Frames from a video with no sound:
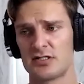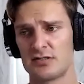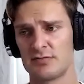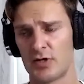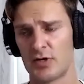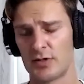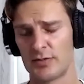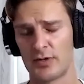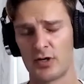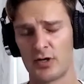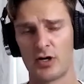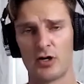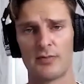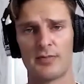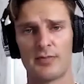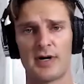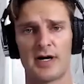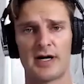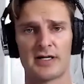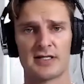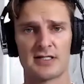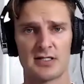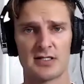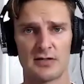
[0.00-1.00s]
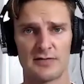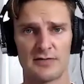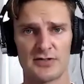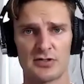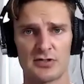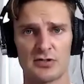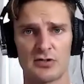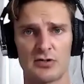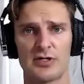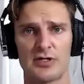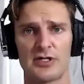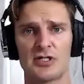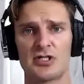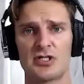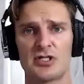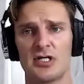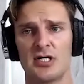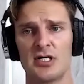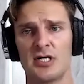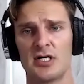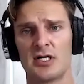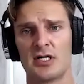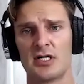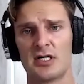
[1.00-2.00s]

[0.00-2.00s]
mobile home parks, self-storage,